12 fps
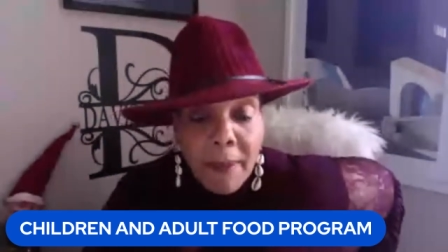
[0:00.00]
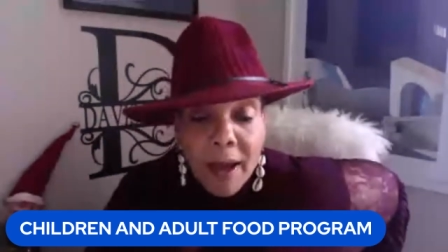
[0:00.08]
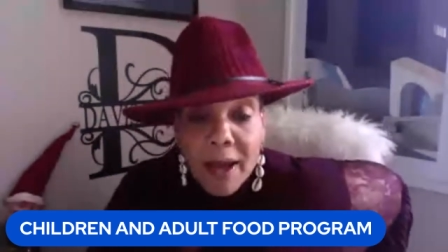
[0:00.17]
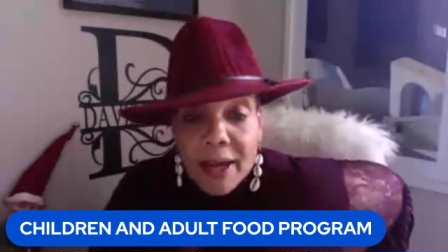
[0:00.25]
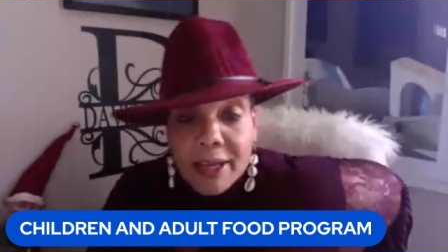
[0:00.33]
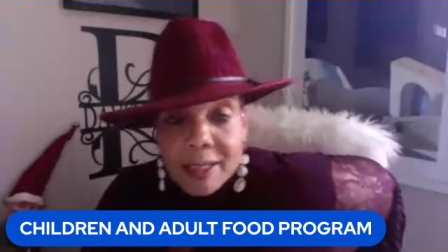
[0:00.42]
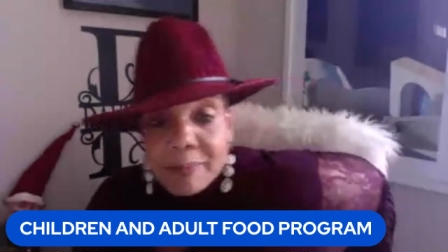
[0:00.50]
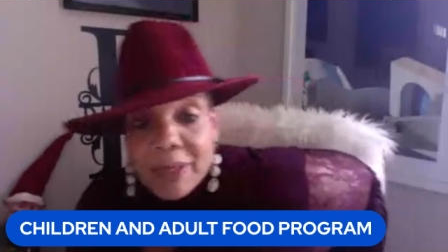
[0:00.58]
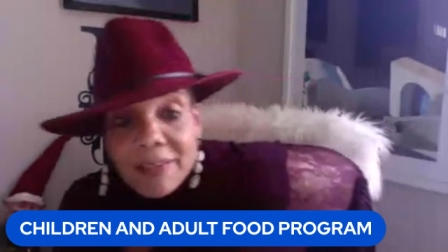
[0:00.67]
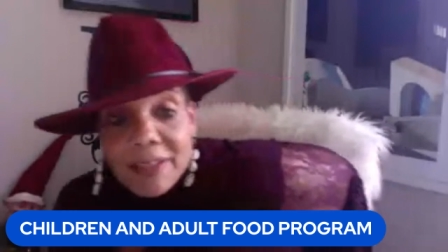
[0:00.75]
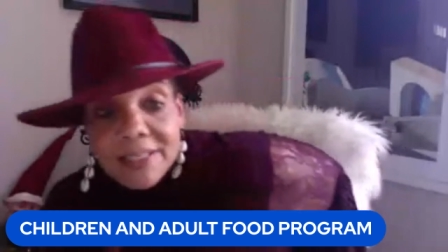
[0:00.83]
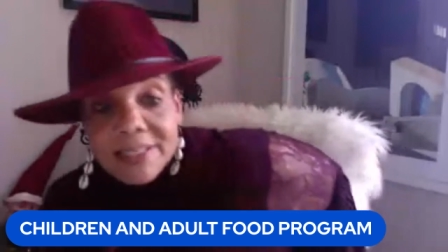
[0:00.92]
Uh,
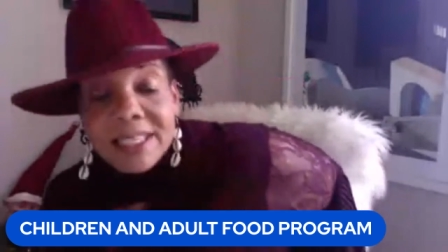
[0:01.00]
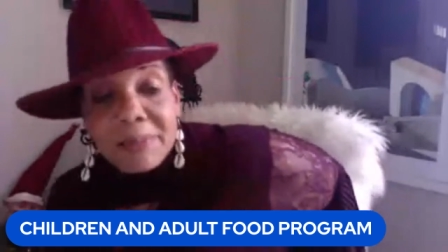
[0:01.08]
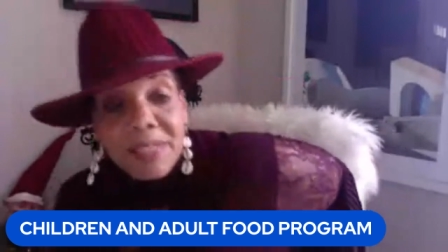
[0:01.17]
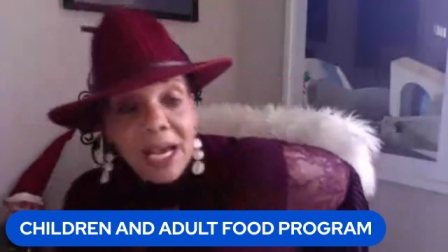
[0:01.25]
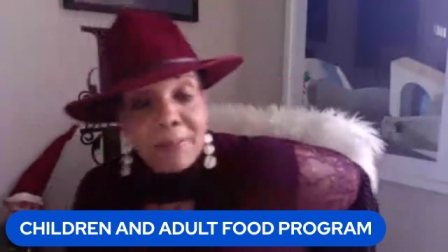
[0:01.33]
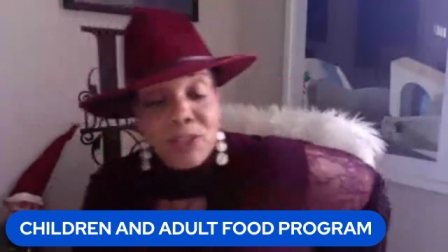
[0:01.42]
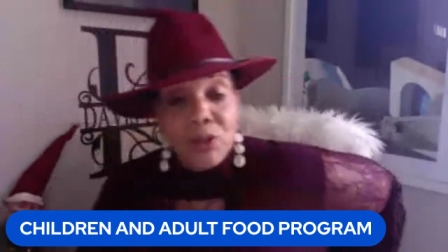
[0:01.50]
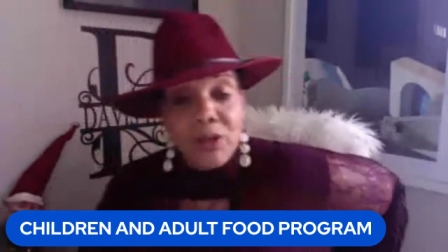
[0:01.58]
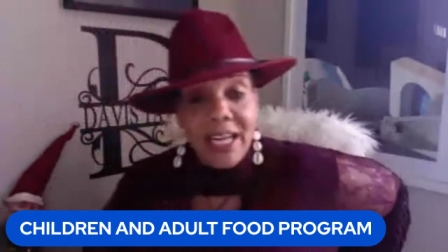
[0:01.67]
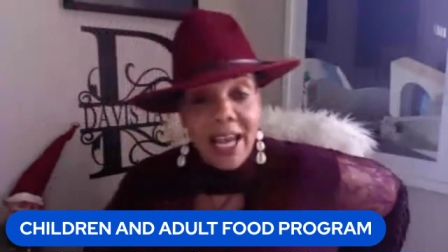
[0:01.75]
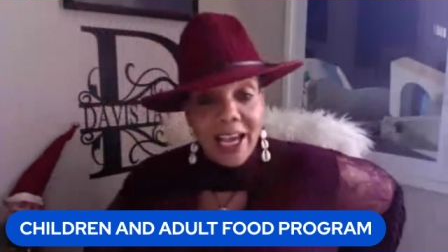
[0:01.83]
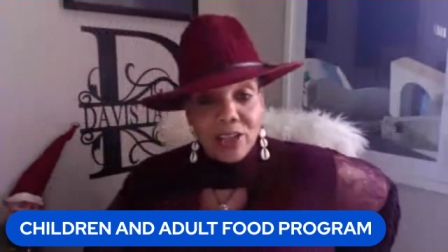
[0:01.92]
and then sometimes you can
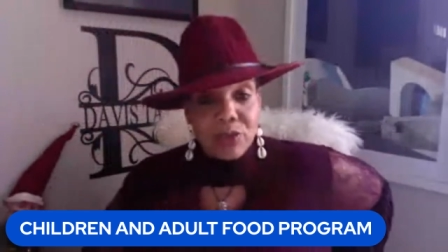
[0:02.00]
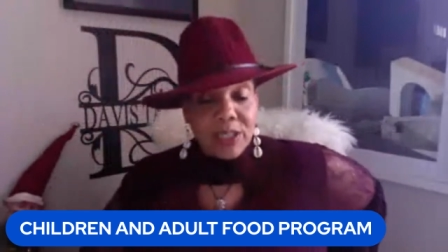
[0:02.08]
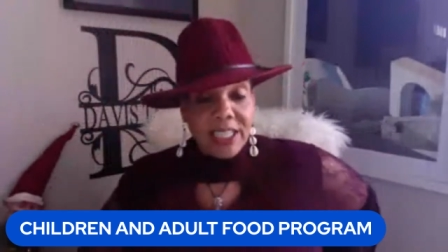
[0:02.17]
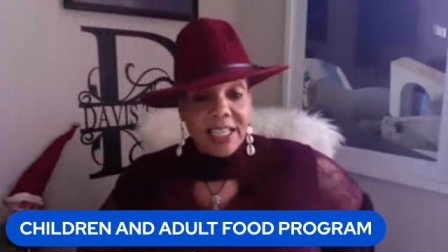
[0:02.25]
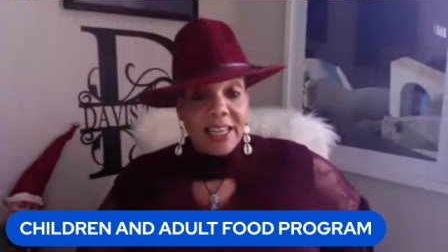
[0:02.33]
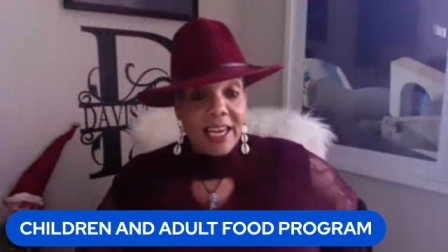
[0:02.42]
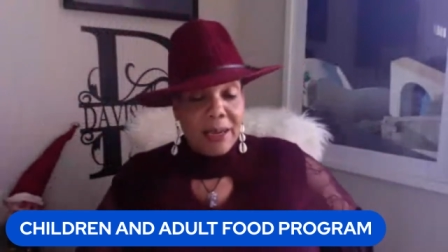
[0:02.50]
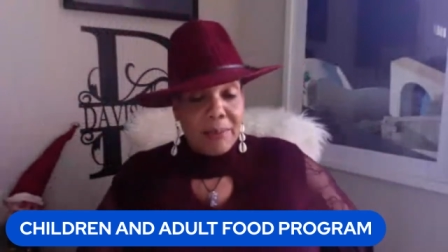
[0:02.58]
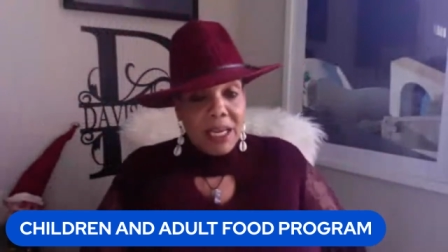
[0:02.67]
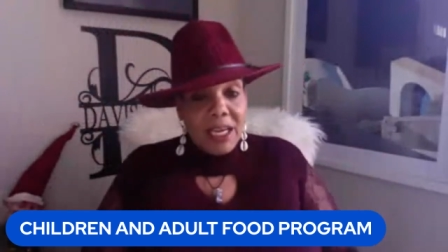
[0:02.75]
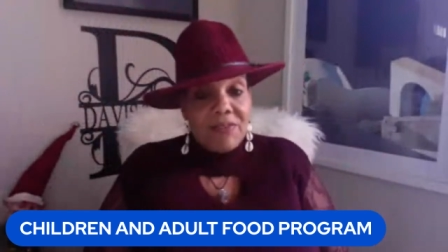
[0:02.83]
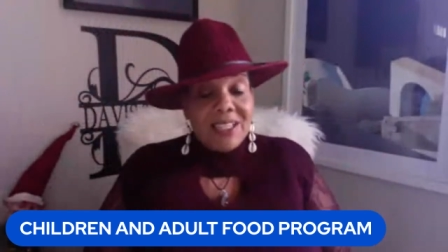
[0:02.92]
actually claim
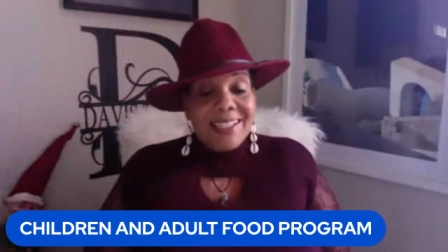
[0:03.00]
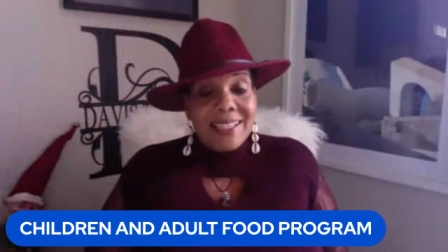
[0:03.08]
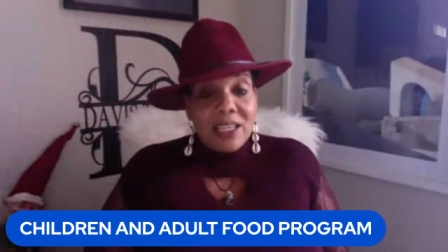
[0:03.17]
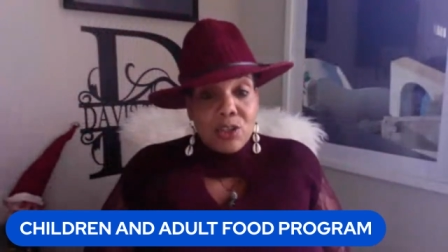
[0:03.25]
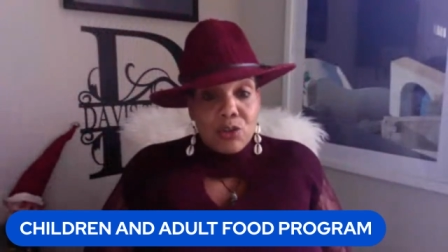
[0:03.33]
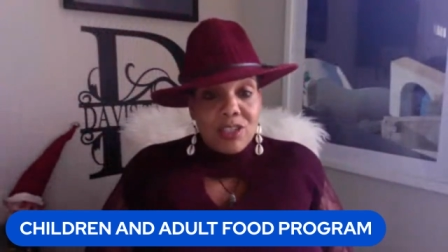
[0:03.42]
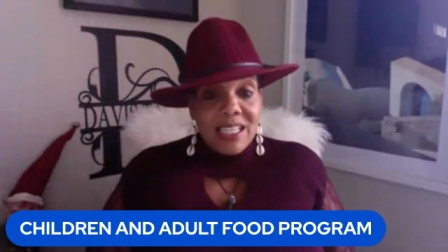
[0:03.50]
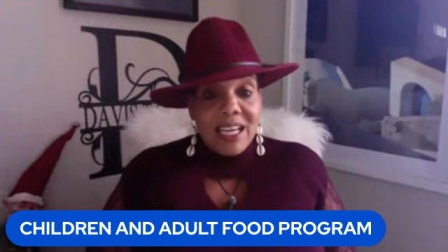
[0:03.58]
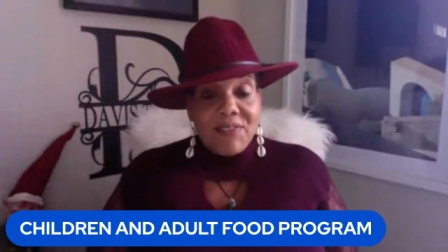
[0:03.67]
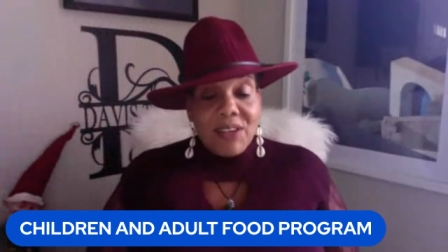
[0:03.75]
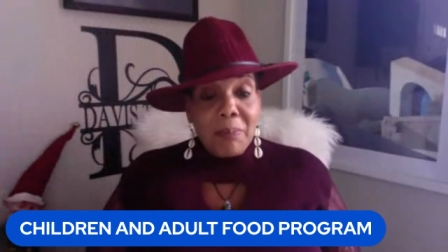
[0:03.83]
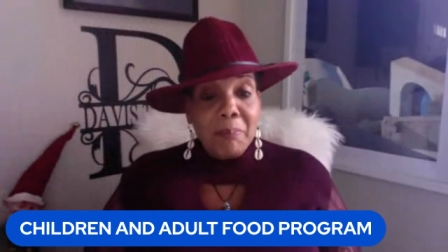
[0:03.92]
even six or
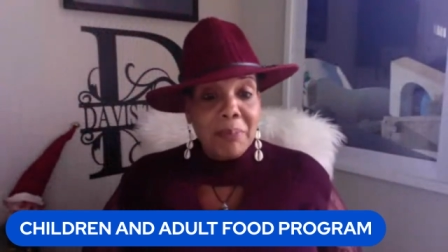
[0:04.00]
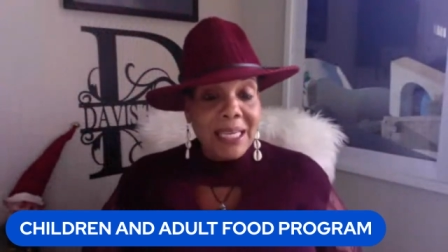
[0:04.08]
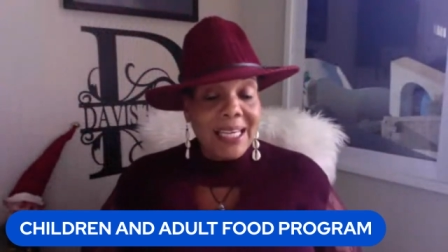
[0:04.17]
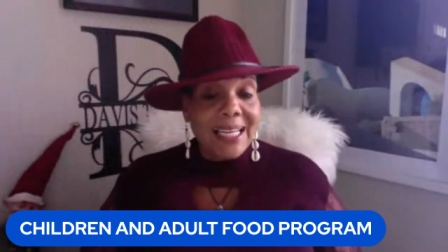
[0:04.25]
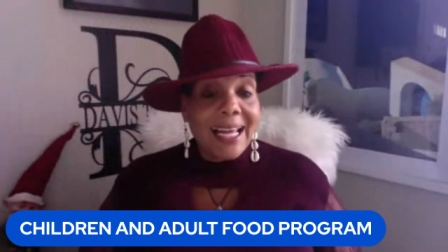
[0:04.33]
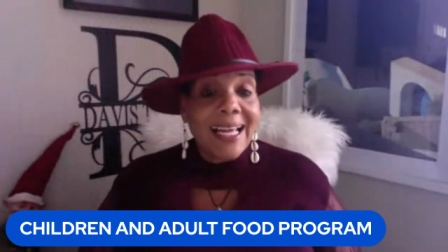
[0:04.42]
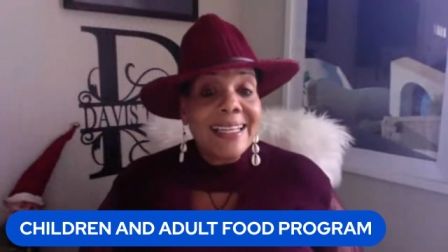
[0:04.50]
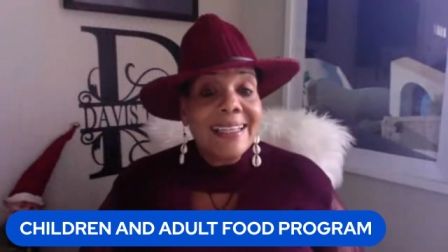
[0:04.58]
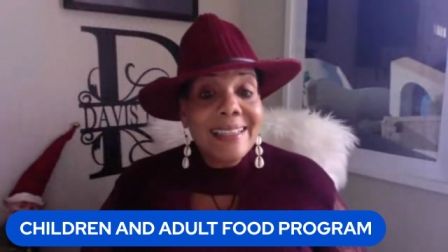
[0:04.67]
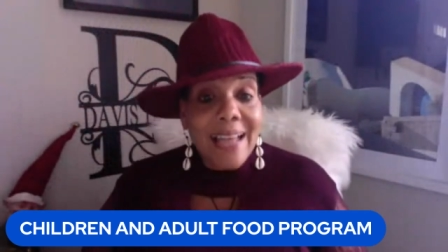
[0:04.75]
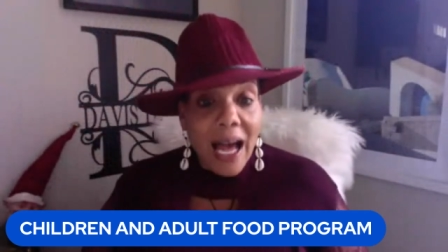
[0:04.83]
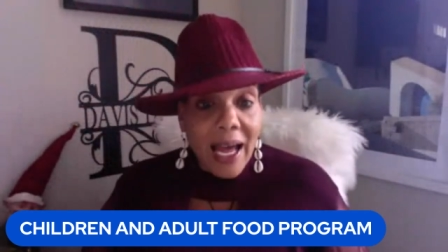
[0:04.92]
seven being
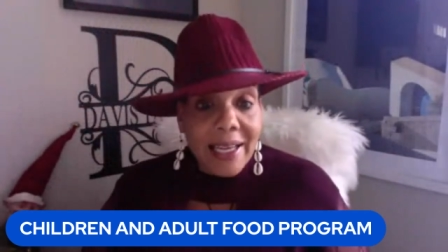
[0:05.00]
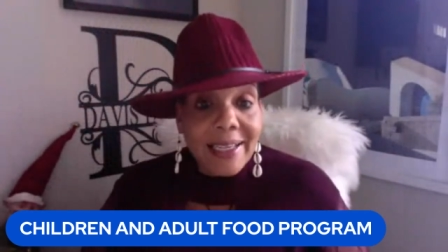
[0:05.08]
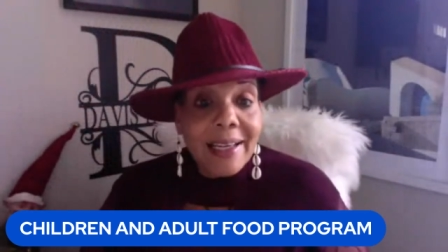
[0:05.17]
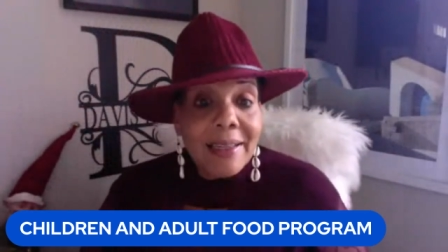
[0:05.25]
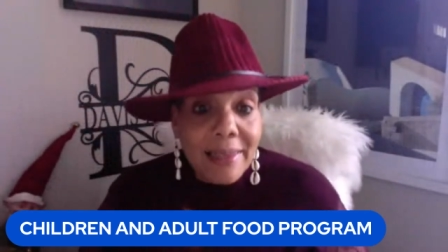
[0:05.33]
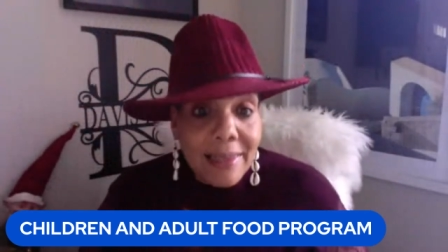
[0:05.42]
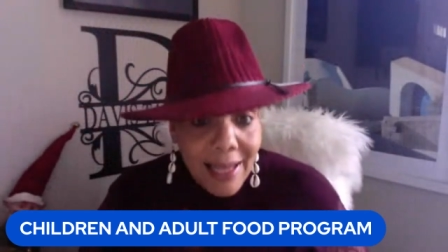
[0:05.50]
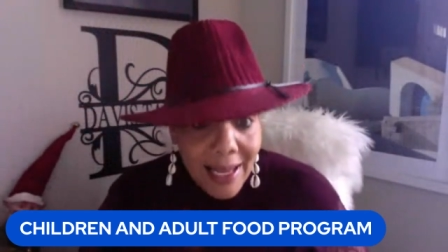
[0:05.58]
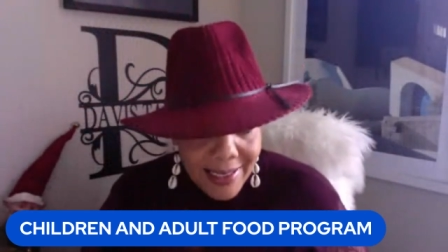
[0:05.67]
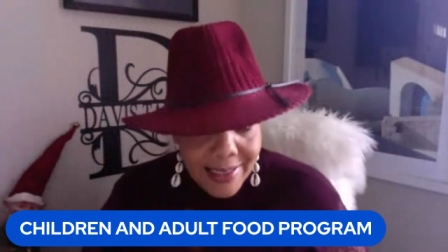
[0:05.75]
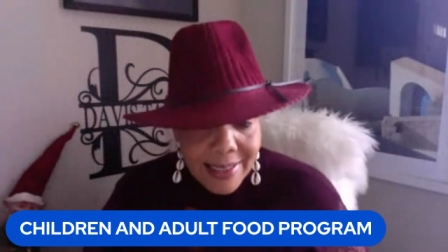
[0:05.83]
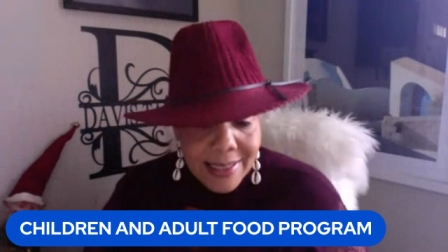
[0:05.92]
non
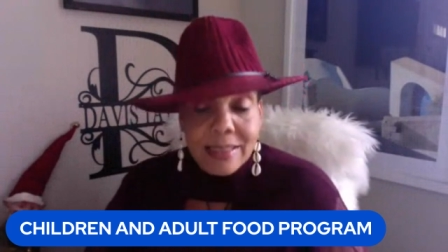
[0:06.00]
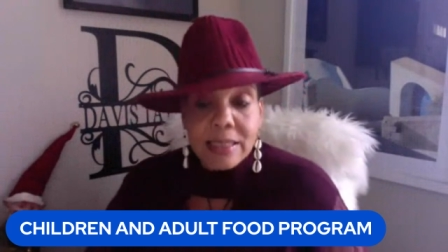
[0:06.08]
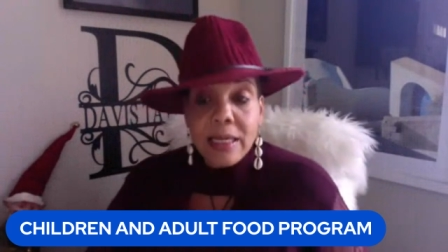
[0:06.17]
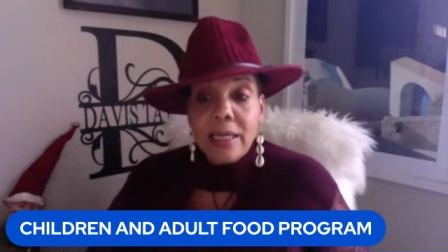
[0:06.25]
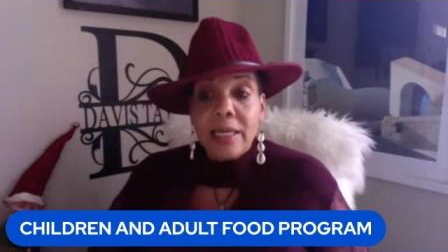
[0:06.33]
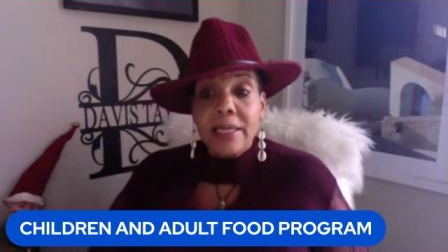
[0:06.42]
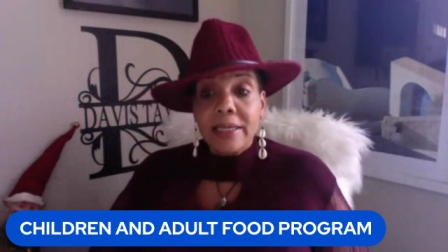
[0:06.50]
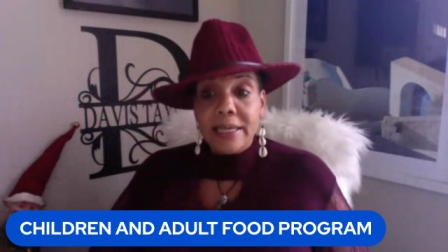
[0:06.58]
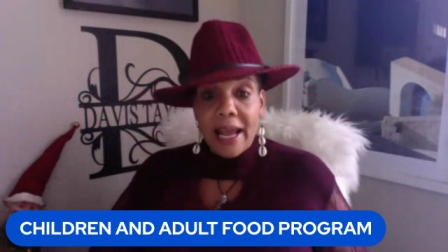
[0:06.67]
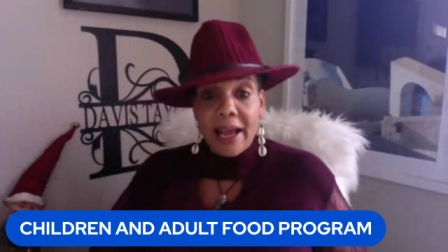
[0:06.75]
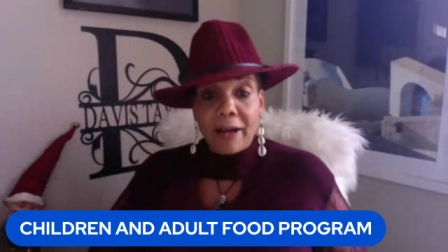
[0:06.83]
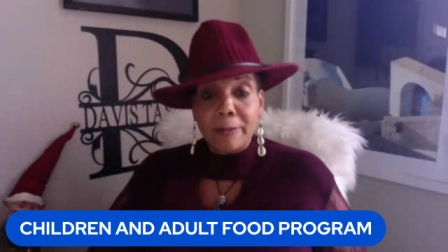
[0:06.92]
licensed.
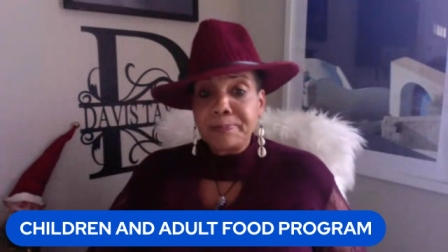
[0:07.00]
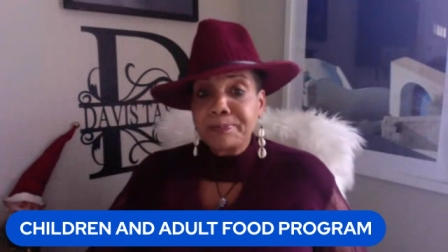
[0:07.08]
Now,